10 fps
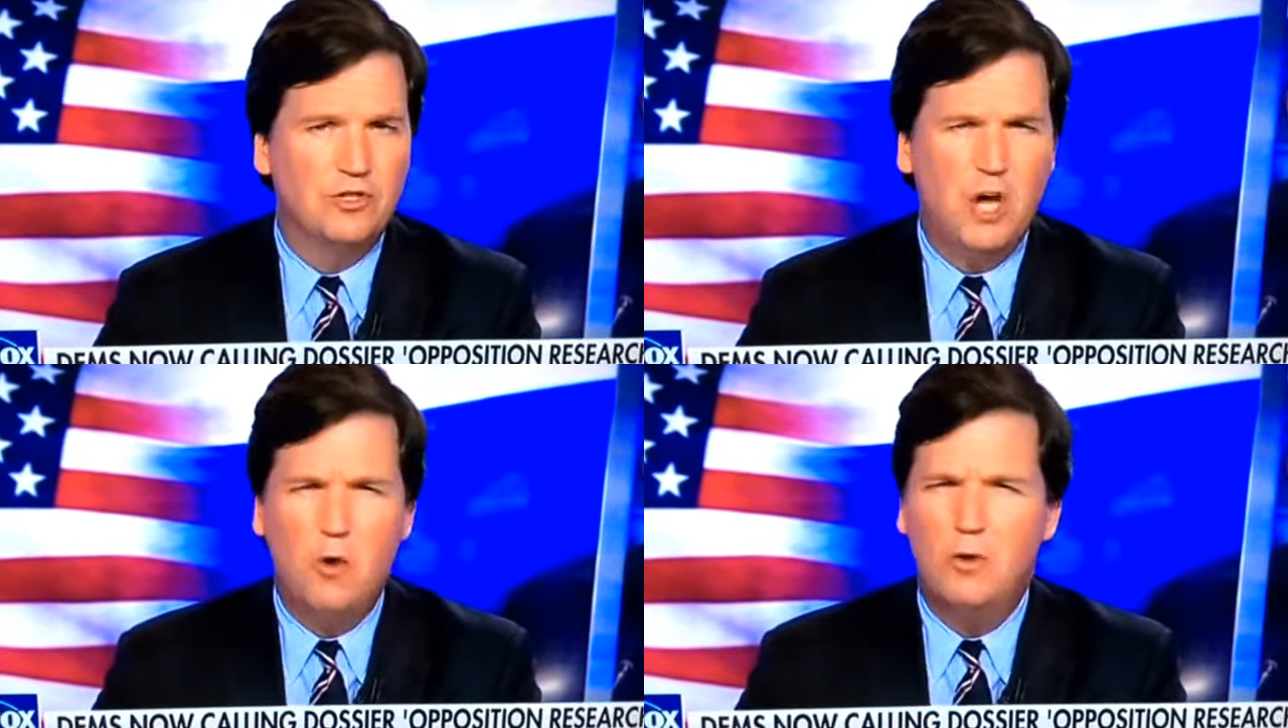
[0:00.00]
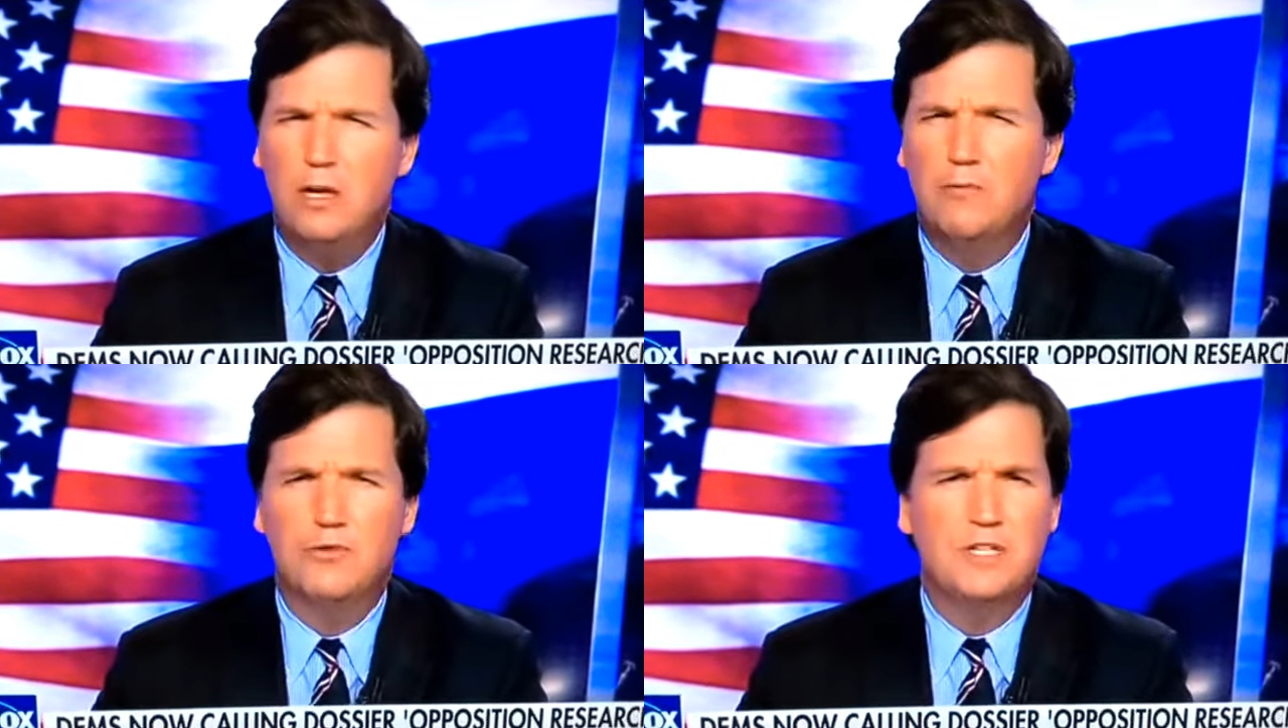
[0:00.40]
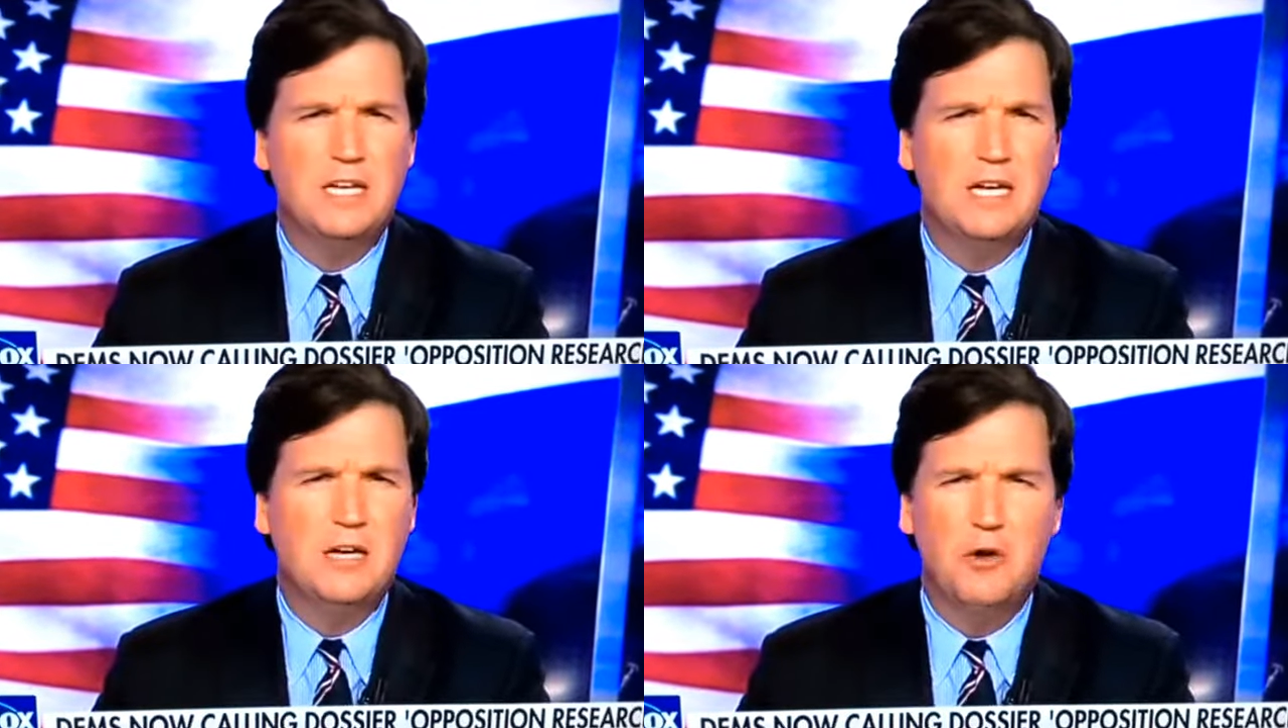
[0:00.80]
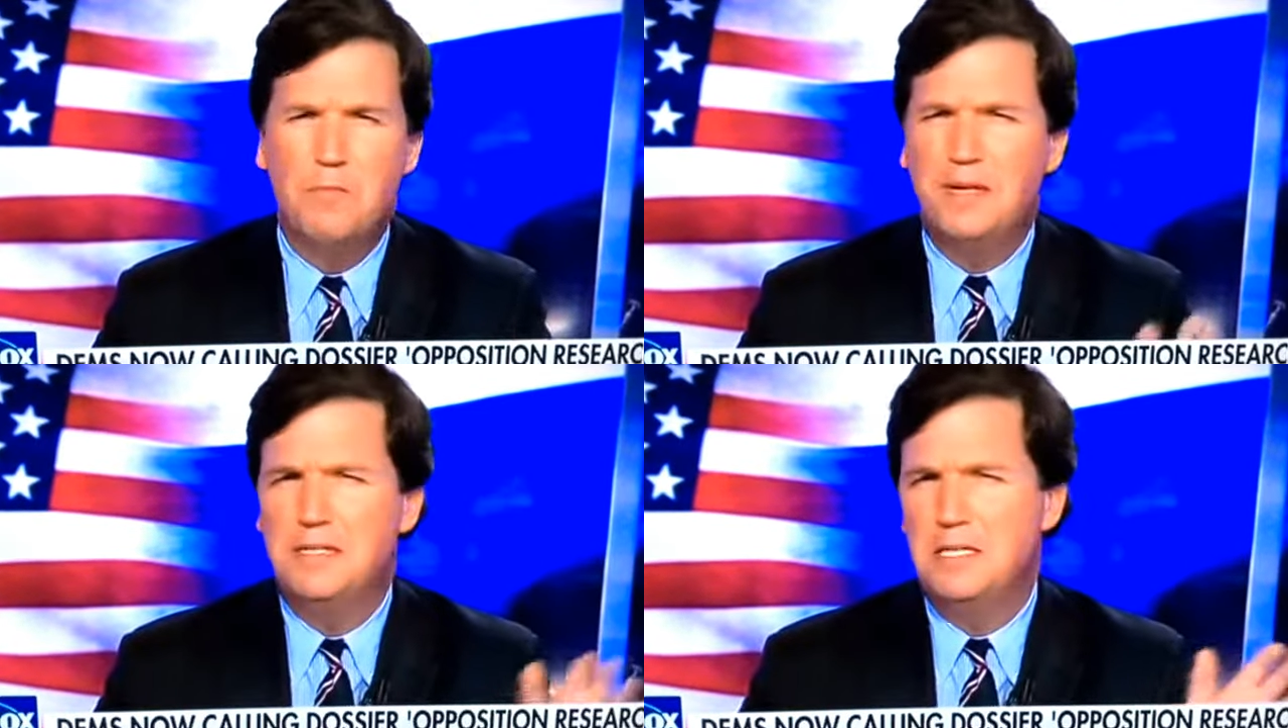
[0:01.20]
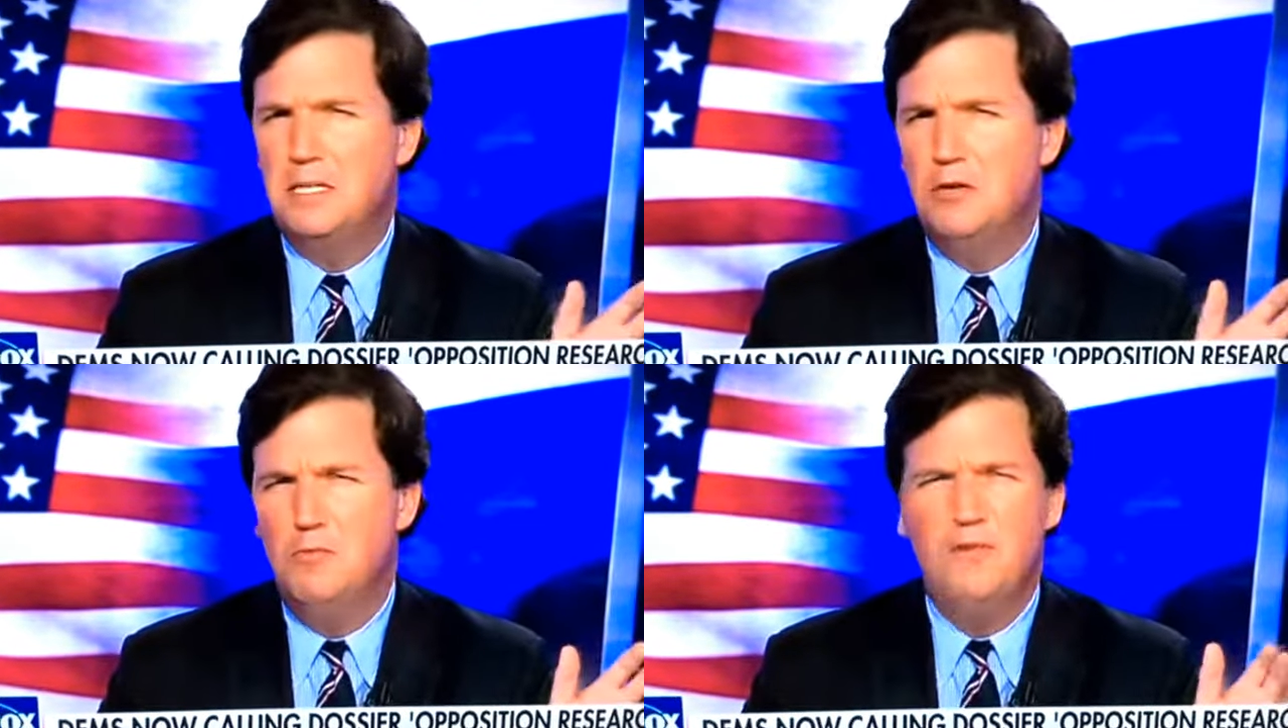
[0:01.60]
Totally routine, no big
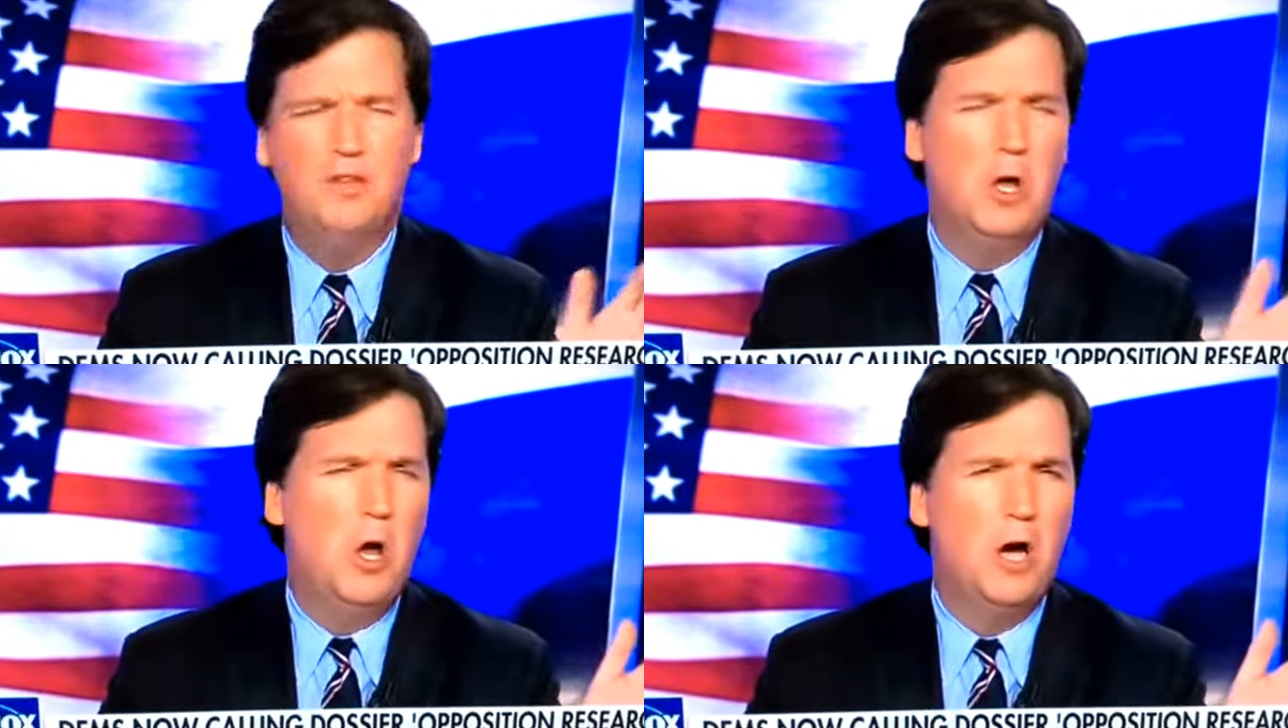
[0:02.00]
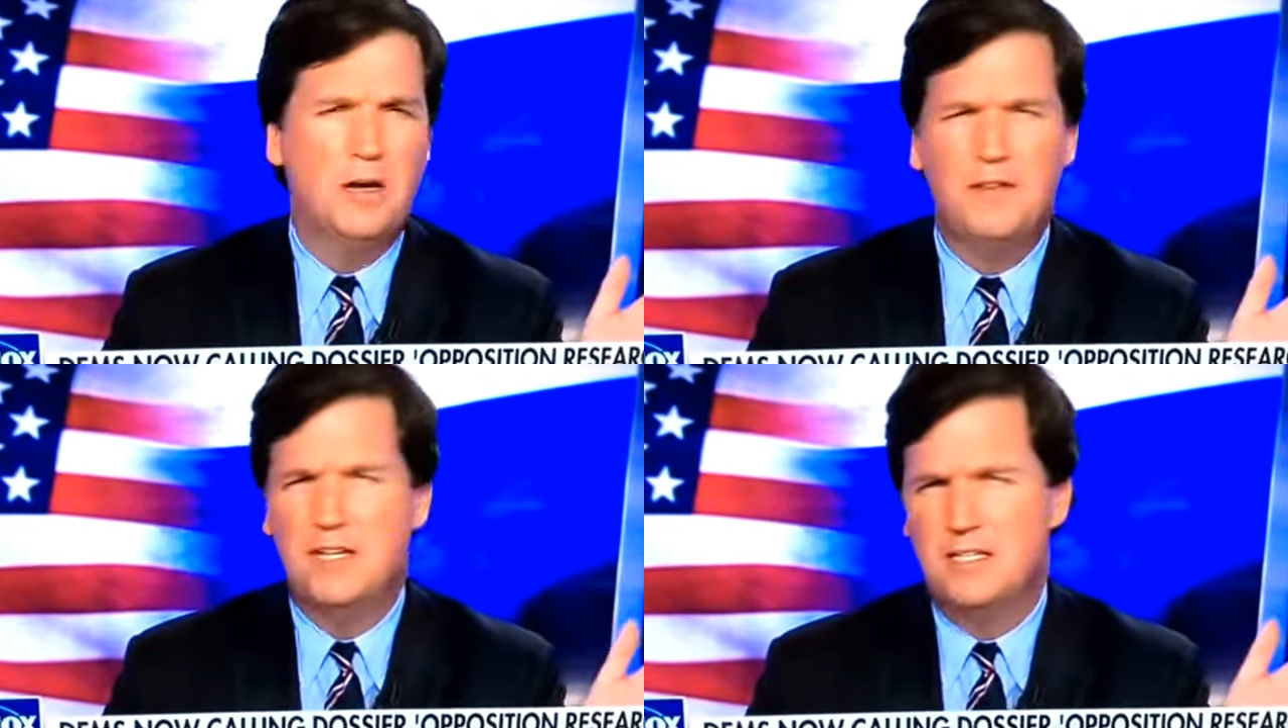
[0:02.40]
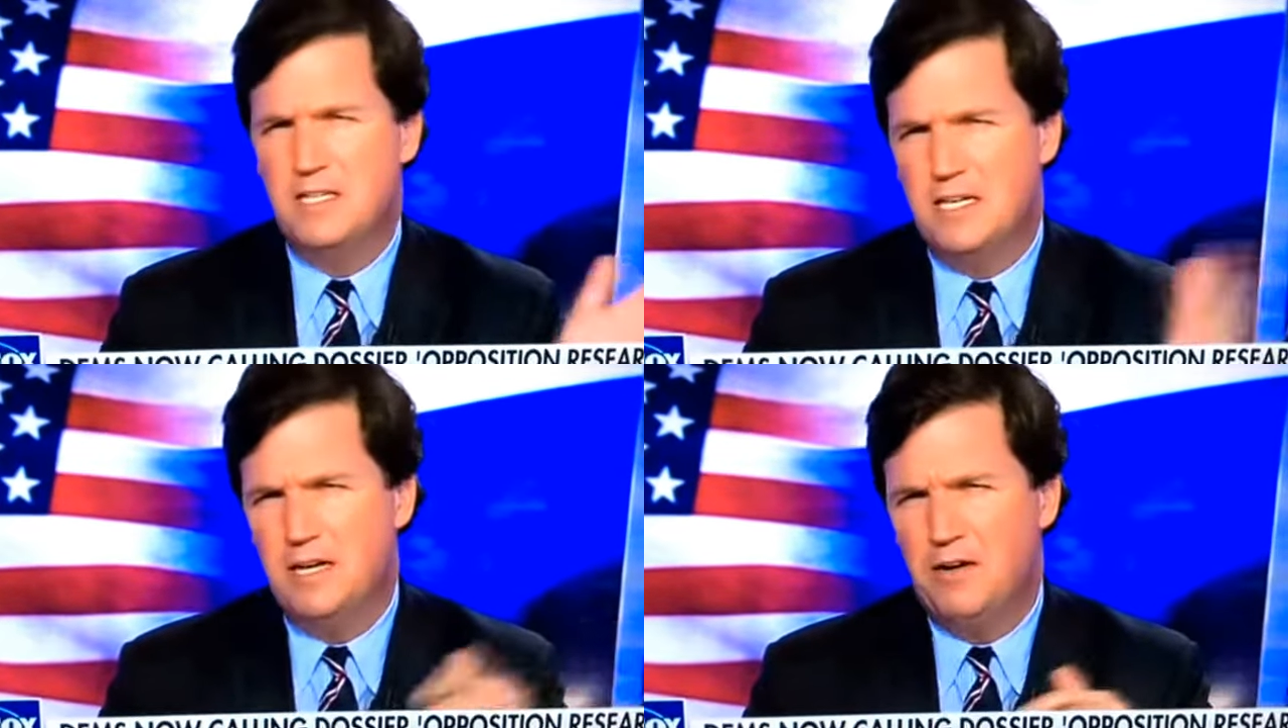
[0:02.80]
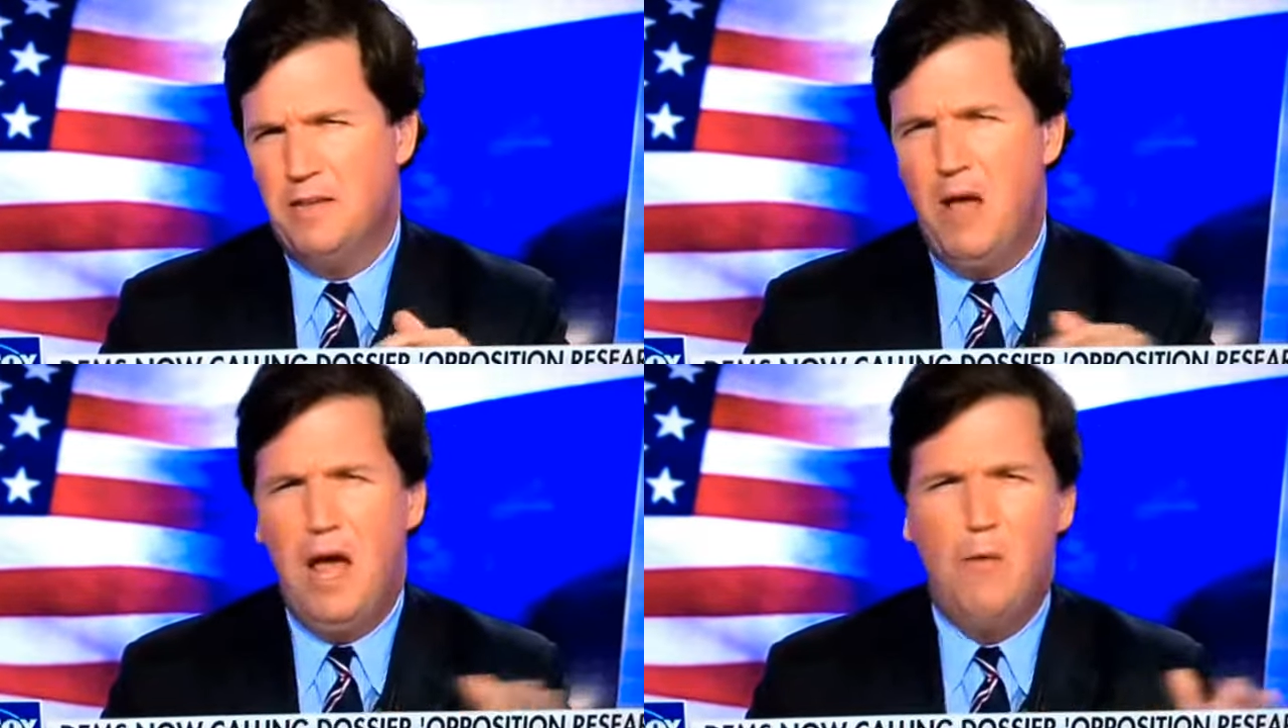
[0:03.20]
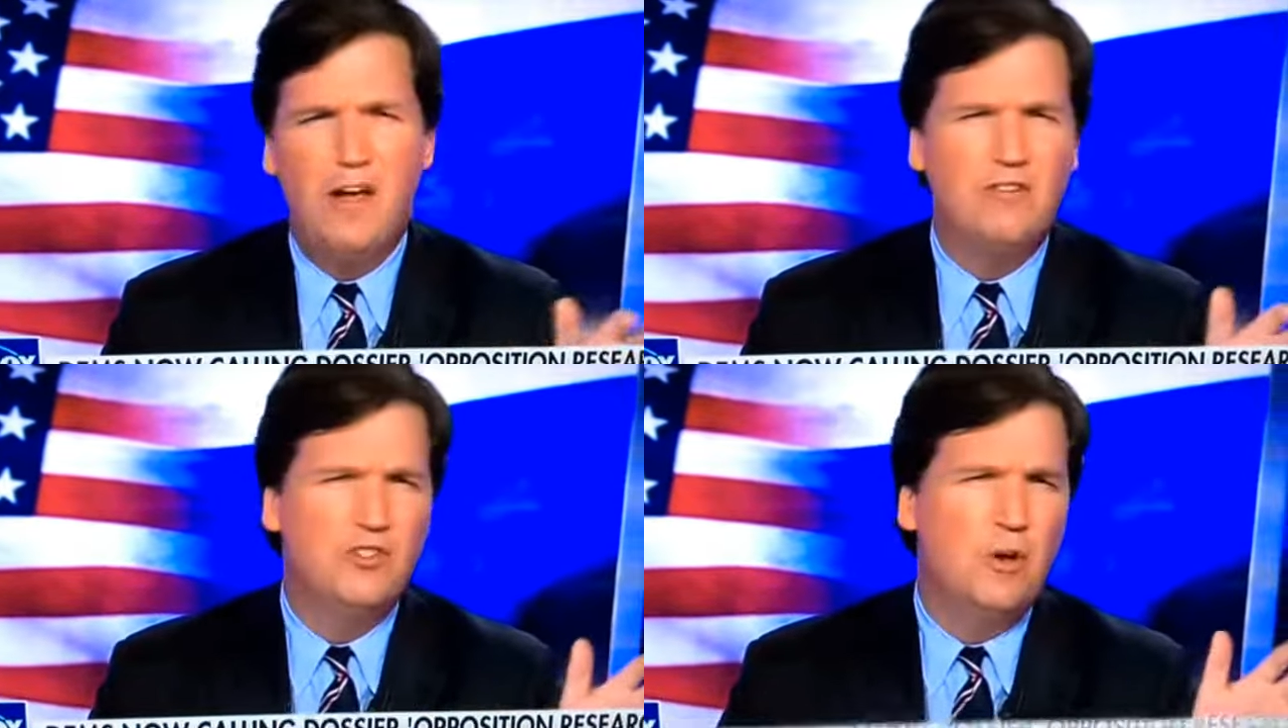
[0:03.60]
deal, move along, nothing to see here. Come on, why are
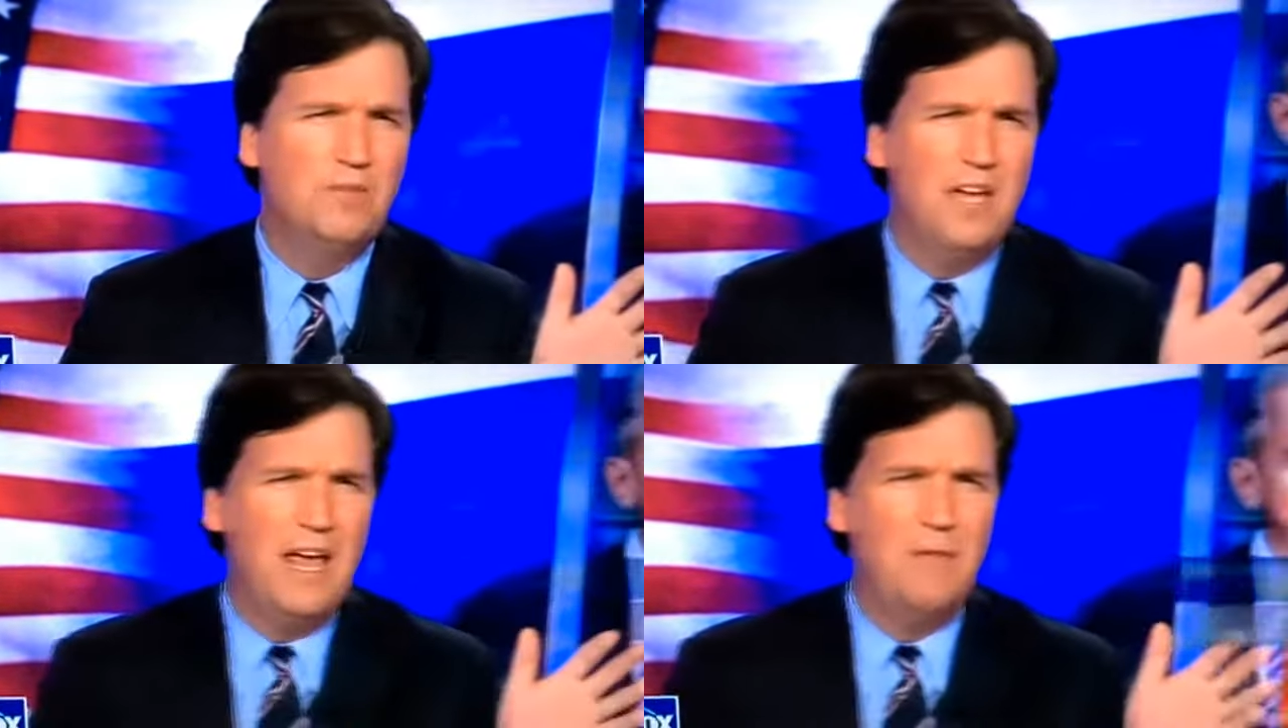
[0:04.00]
you so uptight?